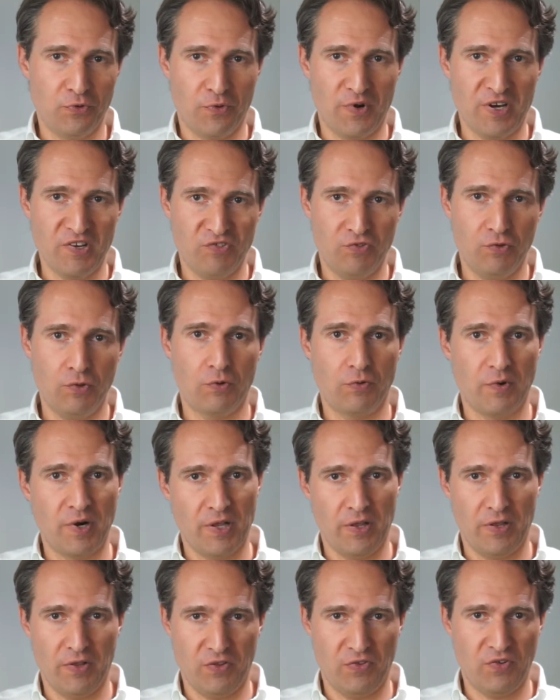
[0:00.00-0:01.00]
duration, or
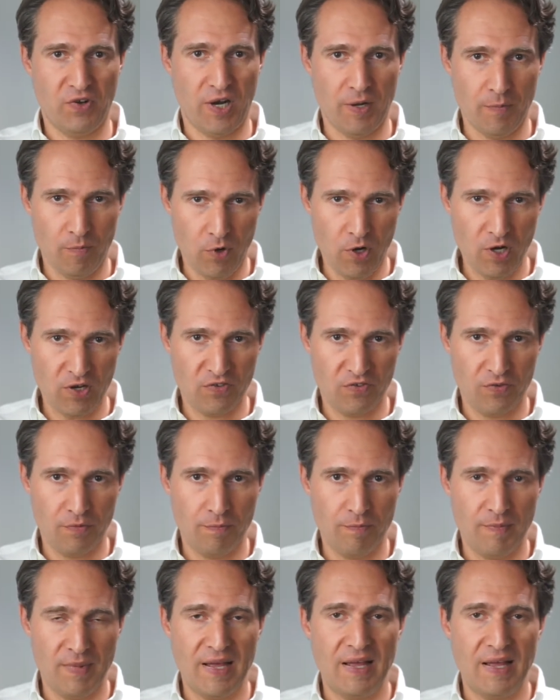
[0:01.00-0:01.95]
rather the time box.